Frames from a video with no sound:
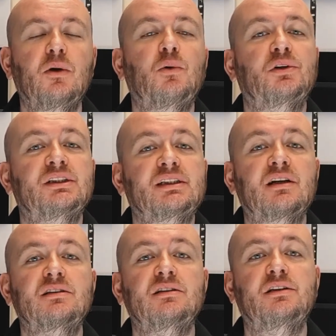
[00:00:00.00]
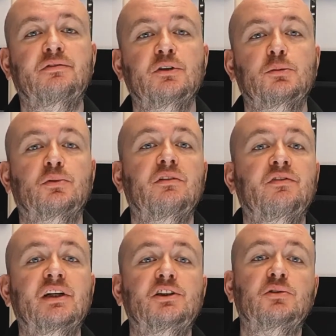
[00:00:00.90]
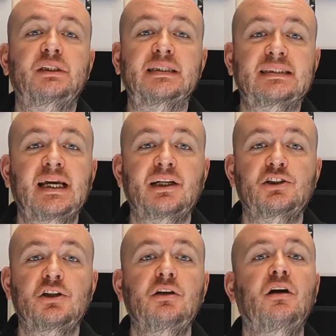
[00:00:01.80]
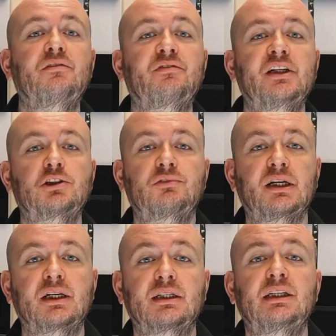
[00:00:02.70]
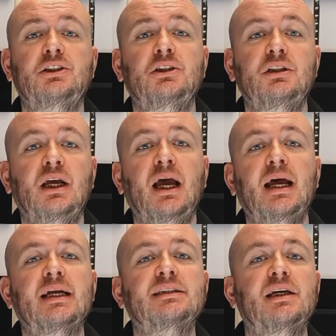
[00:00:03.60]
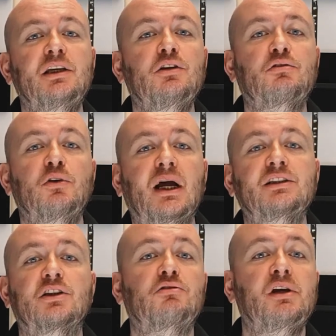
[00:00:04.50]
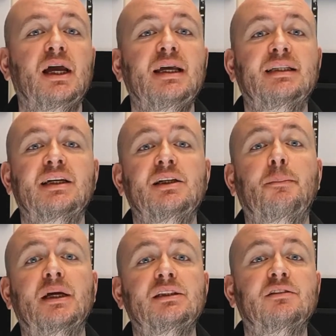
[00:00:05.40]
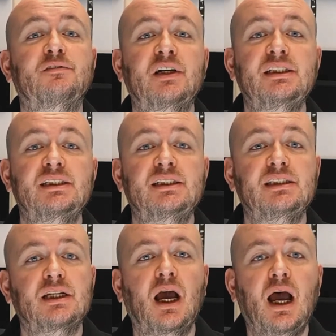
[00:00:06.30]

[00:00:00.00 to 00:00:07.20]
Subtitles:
We'll discuss the difference between facial detection and facial recognition, take you through how to create a database of faces,